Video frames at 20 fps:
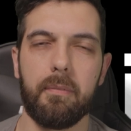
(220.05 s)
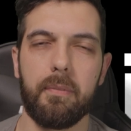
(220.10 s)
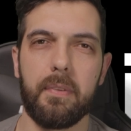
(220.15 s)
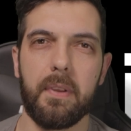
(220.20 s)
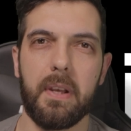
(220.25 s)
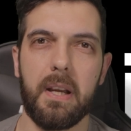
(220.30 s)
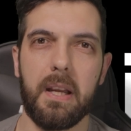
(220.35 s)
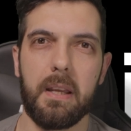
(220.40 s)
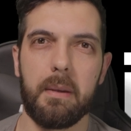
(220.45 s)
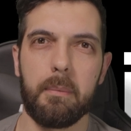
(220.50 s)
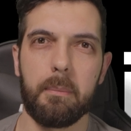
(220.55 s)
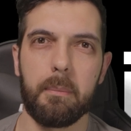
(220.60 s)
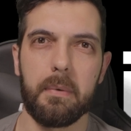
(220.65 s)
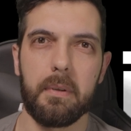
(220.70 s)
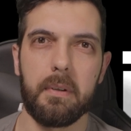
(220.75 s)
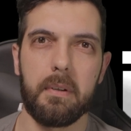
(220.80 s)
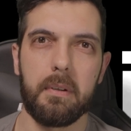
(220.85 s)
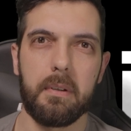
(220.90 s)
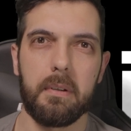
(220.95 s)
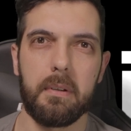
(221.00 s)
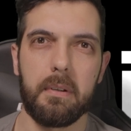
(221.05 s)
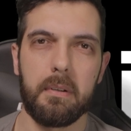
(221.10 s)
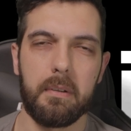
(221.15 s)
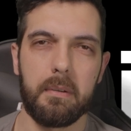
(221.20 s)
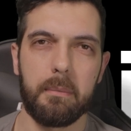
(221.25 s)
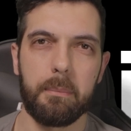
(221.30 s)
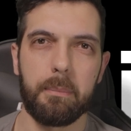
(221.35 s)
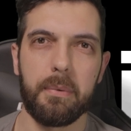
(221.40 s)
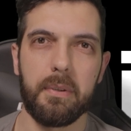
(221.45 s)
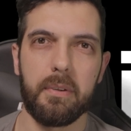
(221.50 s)
time
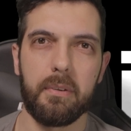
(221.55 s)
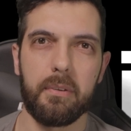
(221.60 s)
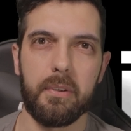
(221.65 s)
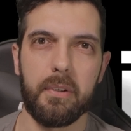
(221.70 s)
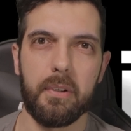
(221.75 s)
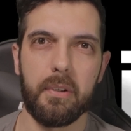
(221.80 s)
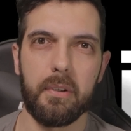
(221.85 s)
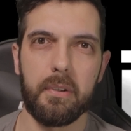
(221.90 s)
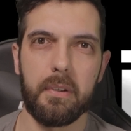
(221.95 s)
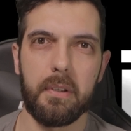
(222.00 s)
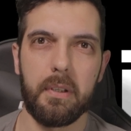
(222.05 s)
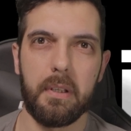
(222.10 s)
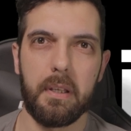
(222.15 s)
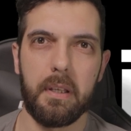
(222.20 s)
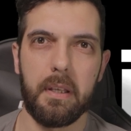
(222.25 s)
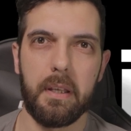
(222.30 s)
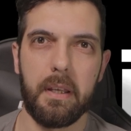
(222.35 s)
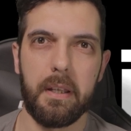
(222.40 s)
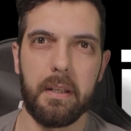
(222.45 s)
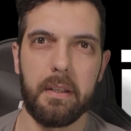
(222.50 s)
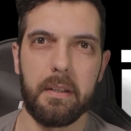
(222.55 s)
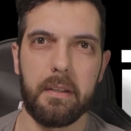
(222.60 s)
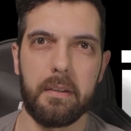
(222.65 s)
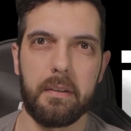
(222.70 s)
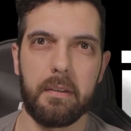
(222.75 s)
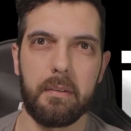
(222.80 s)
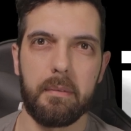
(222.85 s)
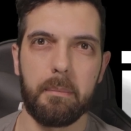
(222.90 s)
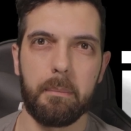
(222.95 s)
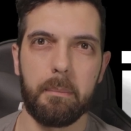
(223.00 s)
period and
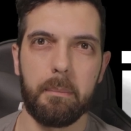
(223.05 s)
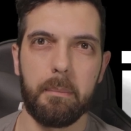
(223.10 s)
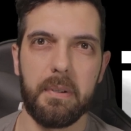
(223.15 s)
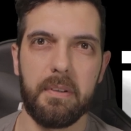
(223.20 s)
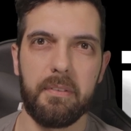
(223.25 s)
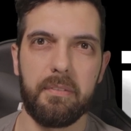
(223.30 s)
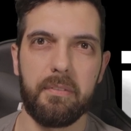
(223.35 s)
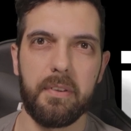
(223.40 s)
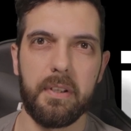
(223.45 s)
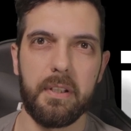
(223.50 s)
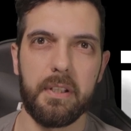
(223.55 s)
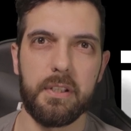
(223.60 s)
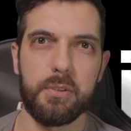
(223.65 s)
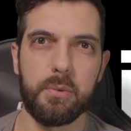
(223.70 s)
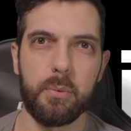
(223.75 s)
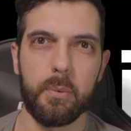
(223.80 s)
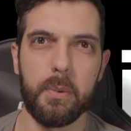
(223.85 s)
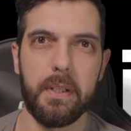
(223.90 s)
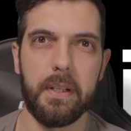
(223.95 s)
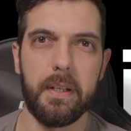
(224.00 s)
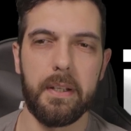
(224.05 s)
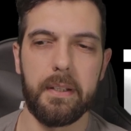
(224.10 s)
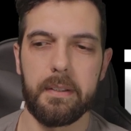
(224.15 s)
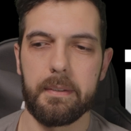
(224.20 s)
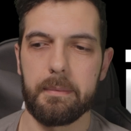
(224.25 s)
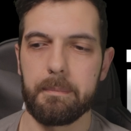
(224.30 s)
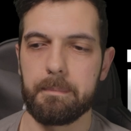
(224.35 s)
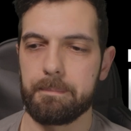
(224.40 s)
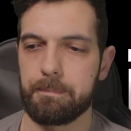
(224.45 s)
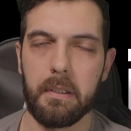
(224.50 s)
be finished with
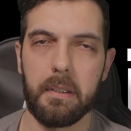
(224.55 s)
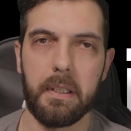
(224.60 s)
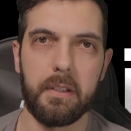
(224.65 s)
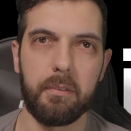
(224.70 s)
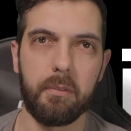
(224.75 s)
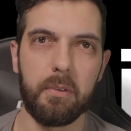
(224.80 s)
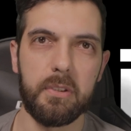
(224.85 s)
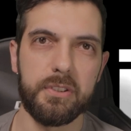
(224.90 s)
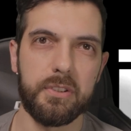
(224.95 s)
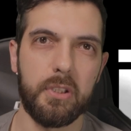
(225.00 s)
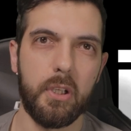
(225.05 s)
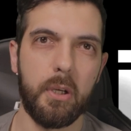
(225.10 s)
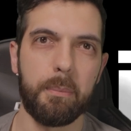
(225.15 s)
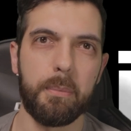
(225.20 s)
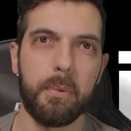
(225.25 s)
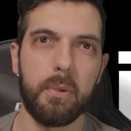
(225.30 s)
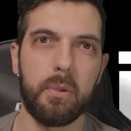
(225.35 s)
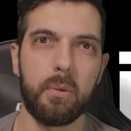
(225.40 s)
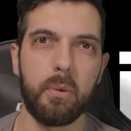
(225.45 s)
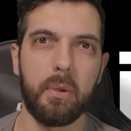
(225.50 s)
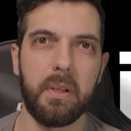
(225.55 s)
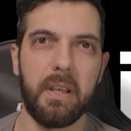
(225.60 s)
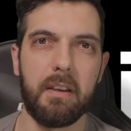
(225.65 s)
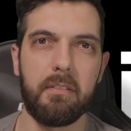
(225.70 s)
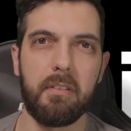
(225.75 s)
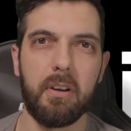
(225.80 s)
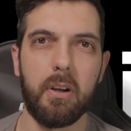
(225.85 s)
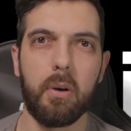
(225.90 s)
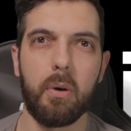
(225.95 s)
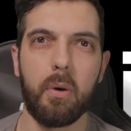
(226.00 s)
it. That will stop you to
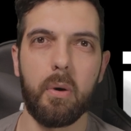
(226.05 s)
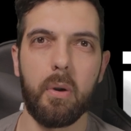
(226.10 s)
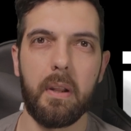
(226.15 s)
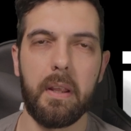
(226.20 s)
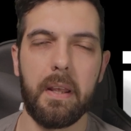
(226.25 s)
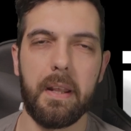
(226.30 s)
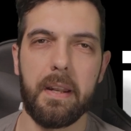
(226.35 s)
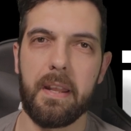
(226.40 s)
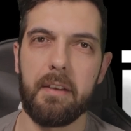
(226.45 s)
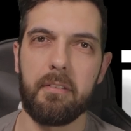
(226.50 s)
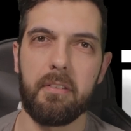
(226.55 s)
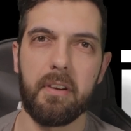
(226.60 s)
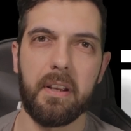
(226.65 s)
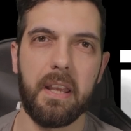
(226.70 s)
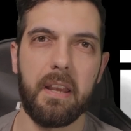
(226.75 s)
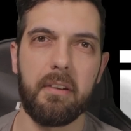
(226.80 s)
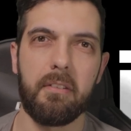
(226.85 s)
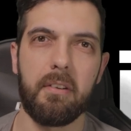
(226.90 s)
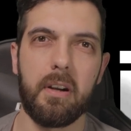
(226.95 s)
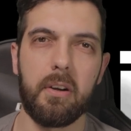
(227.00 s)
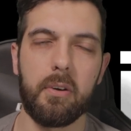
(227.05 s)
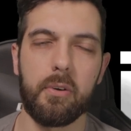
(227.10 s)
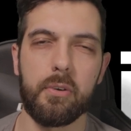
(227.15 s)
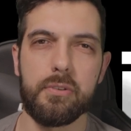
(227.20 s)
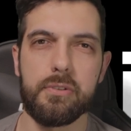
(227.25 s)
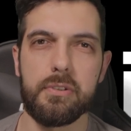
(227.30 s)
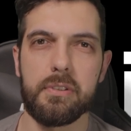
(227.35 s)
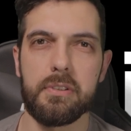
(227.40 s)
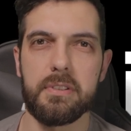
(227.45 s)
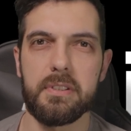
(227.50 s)
have a goal and never have an
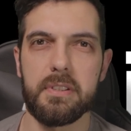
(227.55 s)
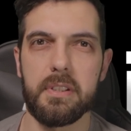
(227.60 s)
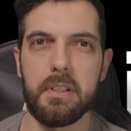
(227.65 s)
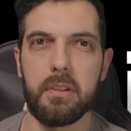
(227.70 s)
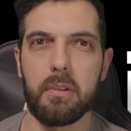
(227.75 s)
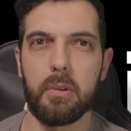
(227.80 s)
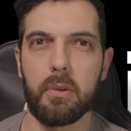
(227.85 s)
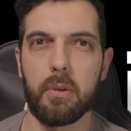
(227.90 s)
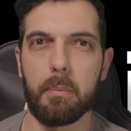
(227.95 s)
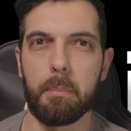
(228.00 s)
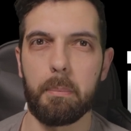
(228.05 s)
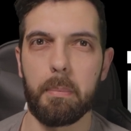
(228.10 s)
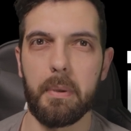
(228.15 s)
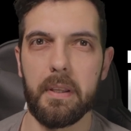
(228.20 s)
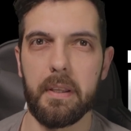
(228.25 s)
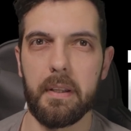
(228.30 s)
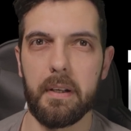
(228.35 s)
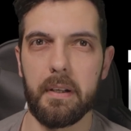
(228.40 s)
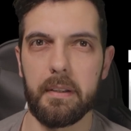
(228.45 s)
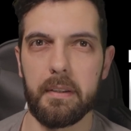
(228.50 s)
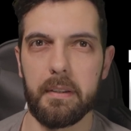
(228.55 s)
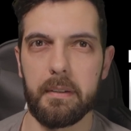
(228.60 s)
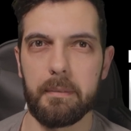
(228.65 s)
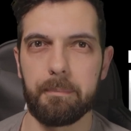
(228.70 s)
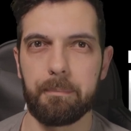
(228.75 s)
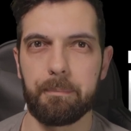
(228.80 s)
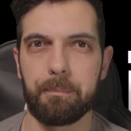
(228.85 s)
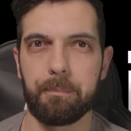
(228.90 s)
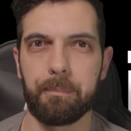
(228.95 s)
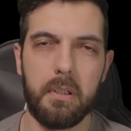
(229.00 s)
urgency to complete it.
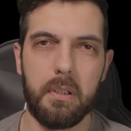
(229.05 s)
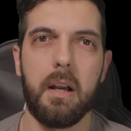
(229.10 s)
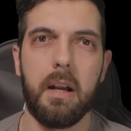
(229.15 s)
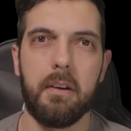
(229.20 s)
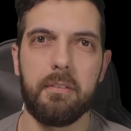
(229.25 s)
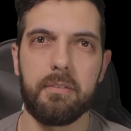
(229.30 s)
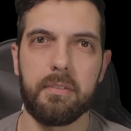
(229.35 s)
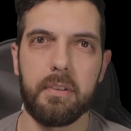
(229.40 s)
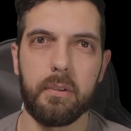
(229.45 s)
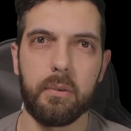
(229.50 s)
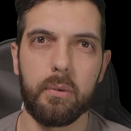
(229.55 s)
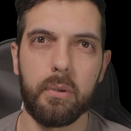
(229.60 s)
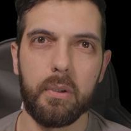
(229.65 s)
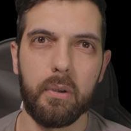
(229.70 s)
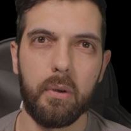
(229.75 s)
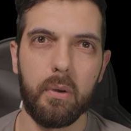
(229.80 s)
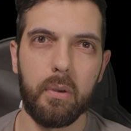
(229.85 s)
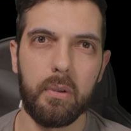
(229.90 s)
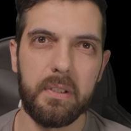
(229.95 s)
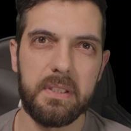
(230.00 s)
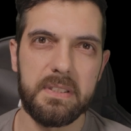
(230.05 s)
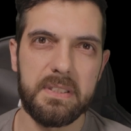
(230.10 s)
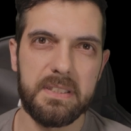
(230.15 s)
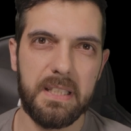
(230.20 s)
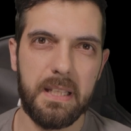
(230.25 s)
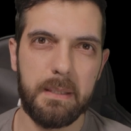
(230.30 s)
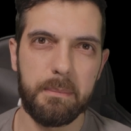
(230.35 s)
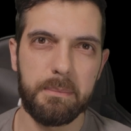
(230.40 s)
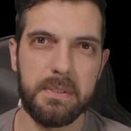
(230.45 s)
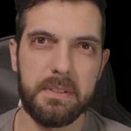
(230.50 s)
After doing all these
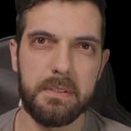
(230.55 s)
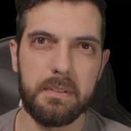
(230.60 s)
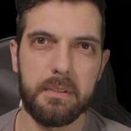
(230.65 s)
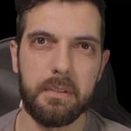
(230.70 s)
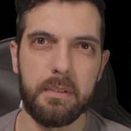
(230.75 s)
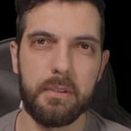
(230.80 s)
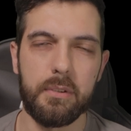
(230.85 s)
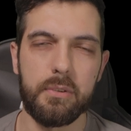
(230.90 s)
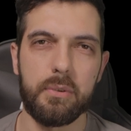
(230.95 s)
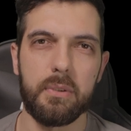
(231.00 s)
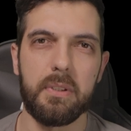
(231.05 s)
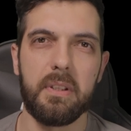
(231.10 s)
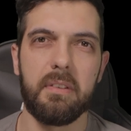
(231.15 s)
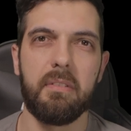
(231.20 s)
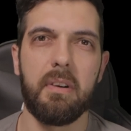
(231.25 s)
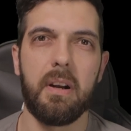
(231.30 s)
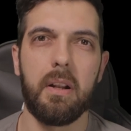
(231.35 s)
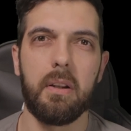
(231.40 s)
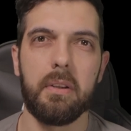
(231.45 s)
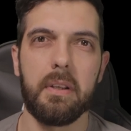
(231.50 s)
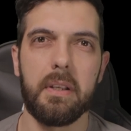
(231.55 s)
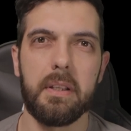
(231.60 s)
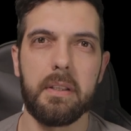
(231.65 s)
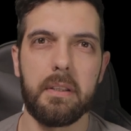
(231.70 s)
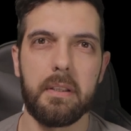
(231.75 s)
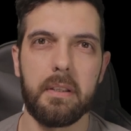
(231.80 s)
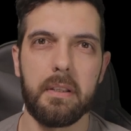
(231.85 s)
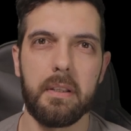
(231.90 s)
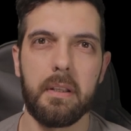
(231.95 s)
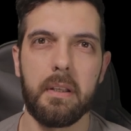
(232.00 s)
steps, you should
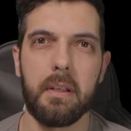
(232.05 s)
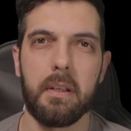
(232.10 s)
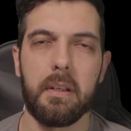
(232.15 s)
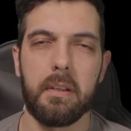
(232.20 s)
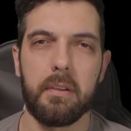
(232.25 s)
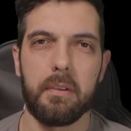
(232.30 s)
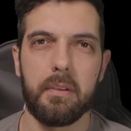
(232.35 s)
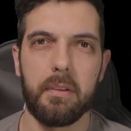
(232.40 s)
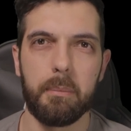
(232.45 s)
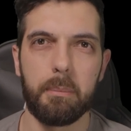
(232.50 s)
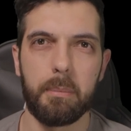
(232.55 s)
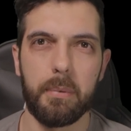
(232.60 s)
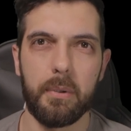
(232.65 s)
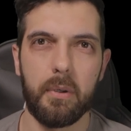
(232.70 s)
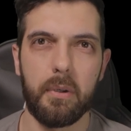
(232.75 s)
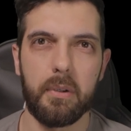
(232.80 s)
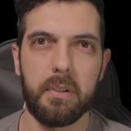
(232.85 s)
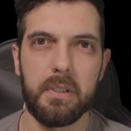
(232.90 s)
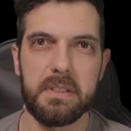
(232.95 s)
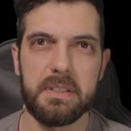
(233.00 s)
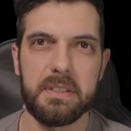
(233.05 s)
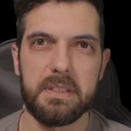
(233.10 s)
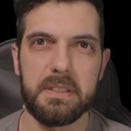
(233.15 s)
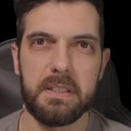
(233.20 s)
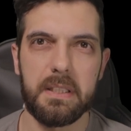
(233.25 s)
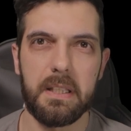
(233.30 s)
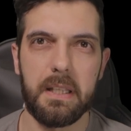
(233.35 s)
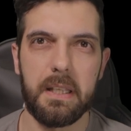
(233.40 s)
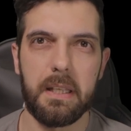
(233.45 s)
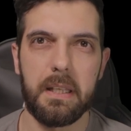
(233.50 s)
evaluate the
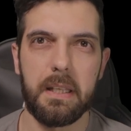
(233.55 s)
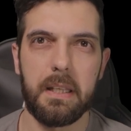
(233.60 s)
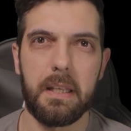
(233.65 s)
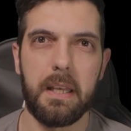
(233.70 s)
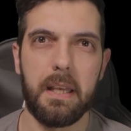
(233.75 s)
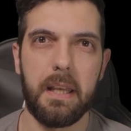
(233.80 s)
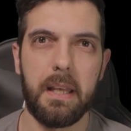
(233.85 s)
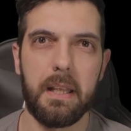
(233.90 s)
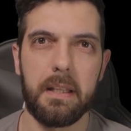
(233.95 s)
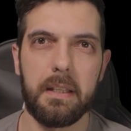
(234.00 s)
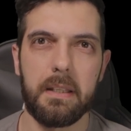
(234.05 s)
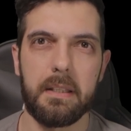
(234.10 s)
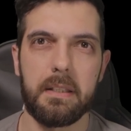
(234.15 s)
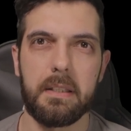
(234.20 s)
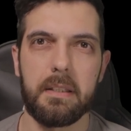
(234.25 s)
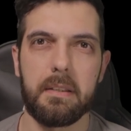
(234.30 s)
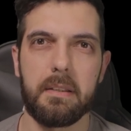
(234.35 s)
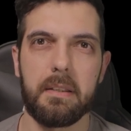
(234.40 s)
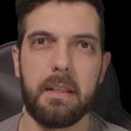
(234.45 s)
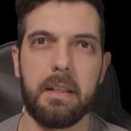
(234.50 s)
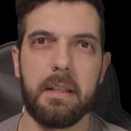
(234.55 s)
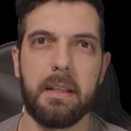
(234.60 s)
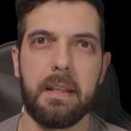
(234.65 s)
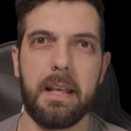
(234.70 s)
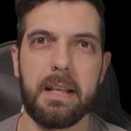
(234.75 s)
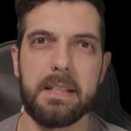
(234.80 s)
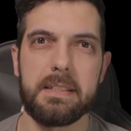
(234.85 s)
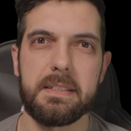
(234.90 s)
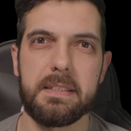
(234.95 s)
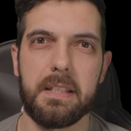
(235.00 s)
progress and
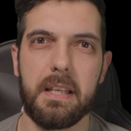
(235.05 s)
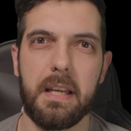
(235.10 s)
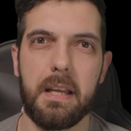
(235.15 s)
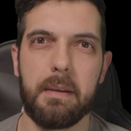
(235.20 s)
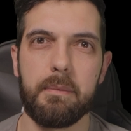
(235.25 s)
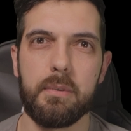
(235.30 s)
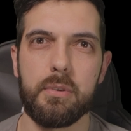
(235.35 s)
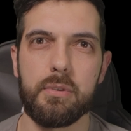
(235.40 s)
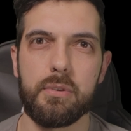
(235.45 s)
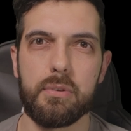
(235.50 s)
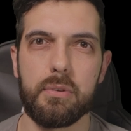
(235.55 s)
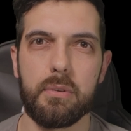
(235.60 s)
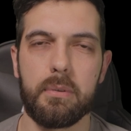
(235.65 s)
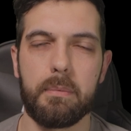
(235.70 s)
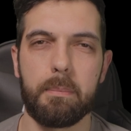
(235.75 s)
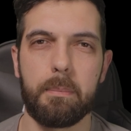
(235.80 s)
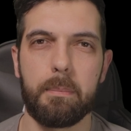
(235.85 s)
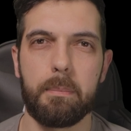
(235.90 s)
next time you should